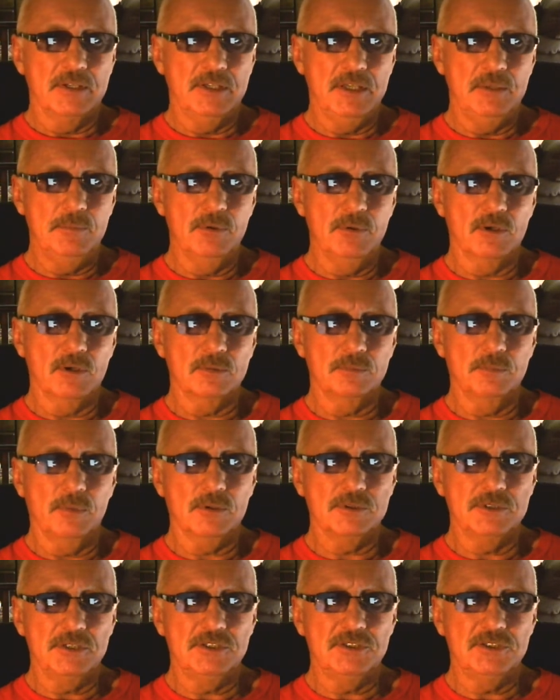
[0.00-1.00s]
Keep your
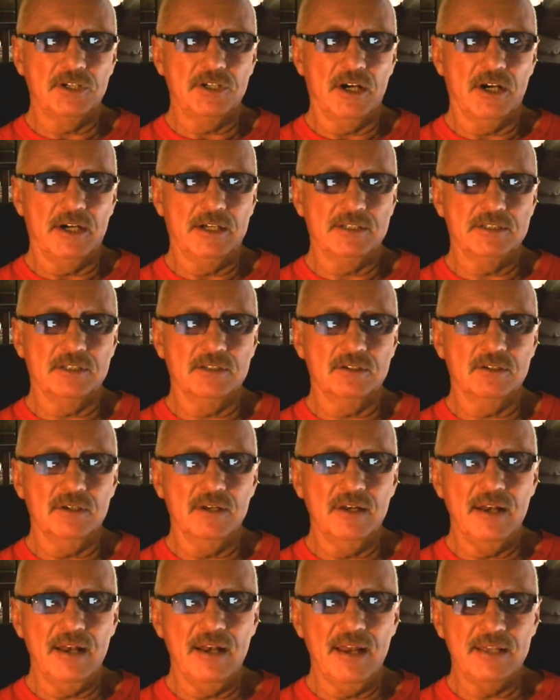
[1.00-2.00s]
body tight
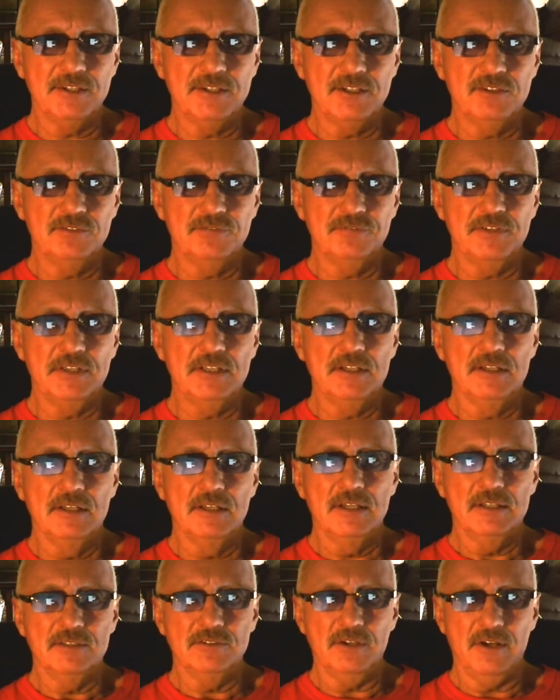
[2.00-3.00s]
and let it feel
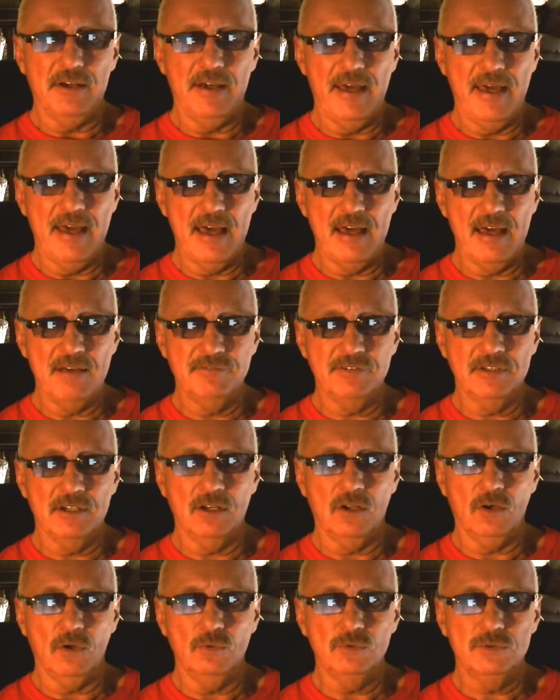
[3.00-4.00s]
the heavy
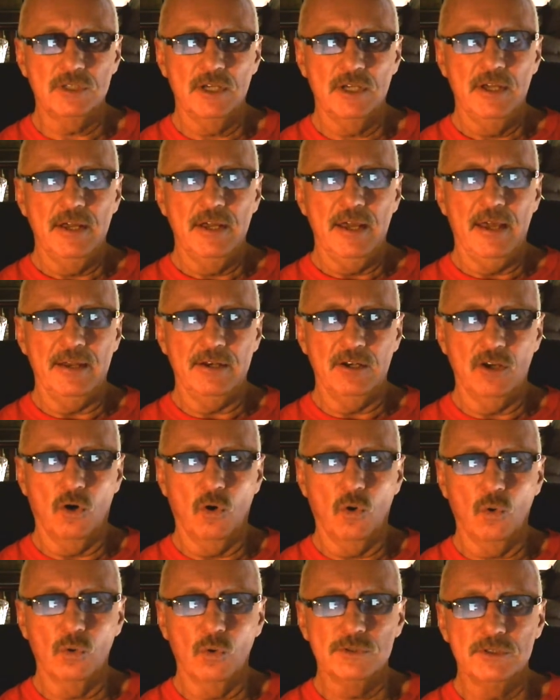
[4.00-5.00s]
load and
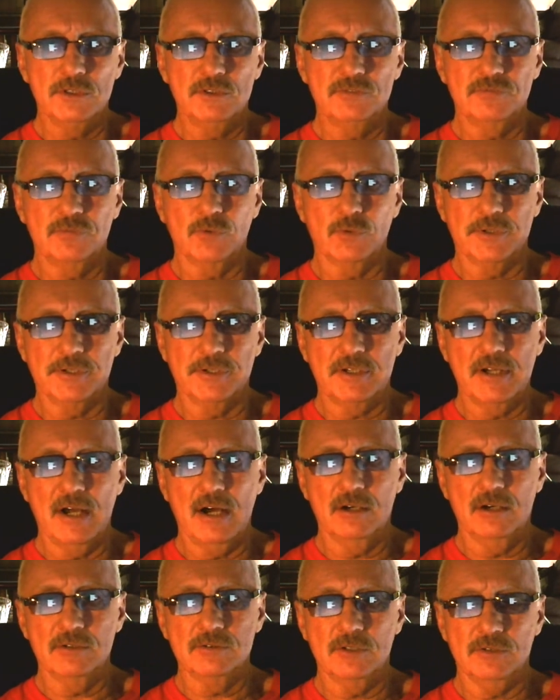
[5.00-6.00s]
hold it for a
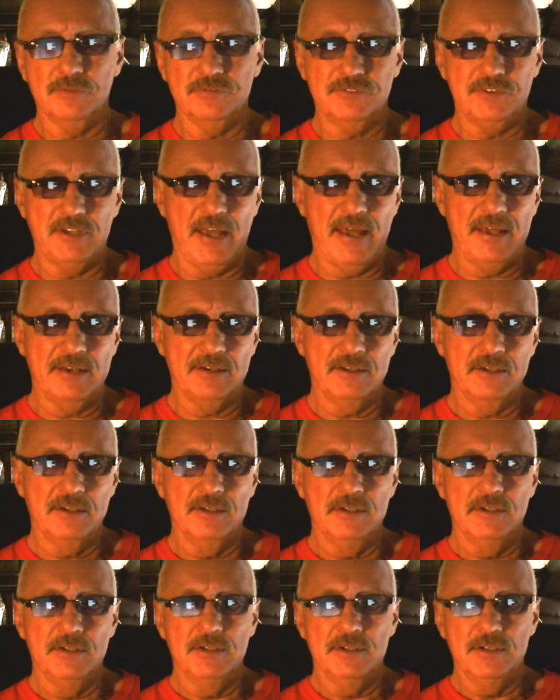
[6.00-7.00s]
count of 10,
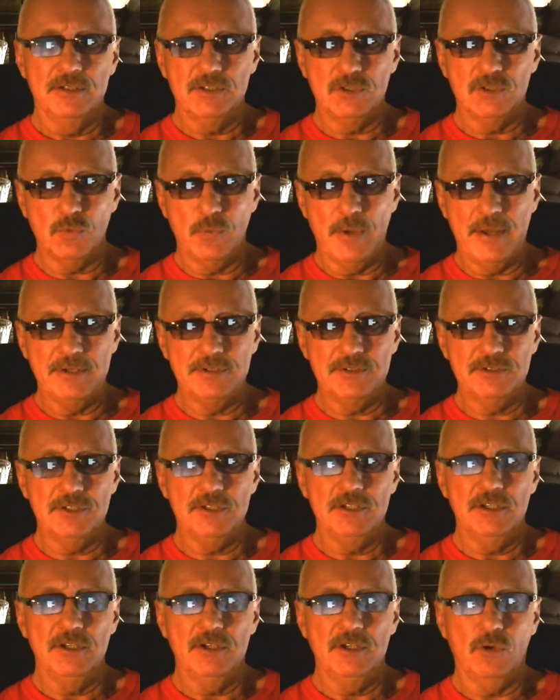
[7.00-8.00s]

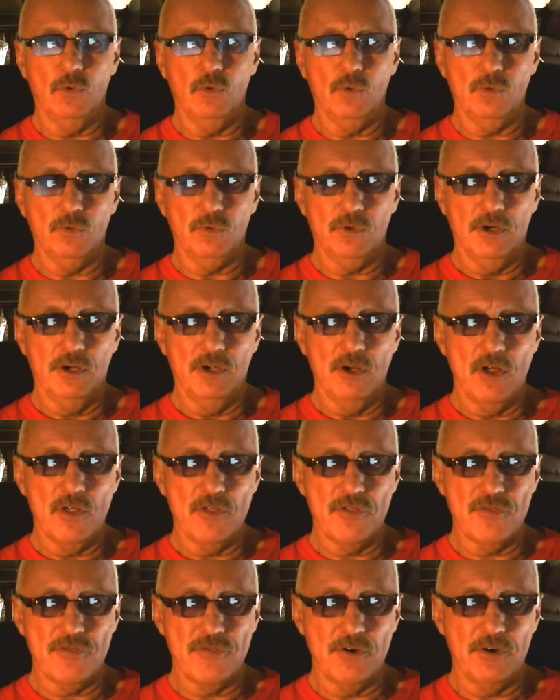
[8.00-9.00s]
20 or
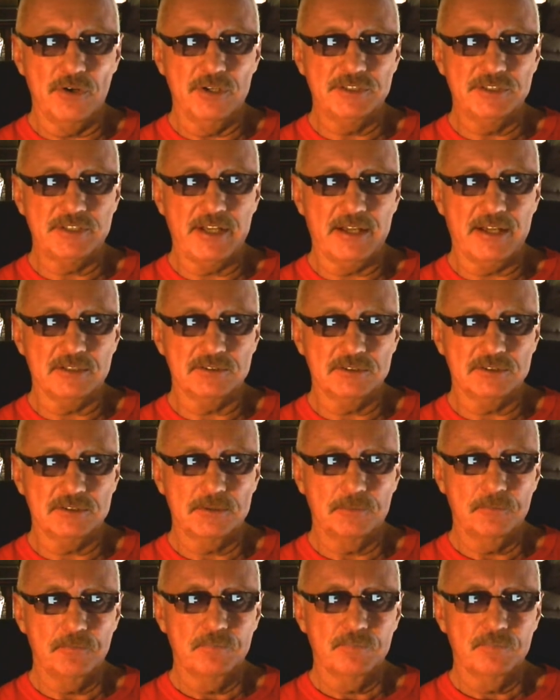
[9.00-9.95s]
30 seconds.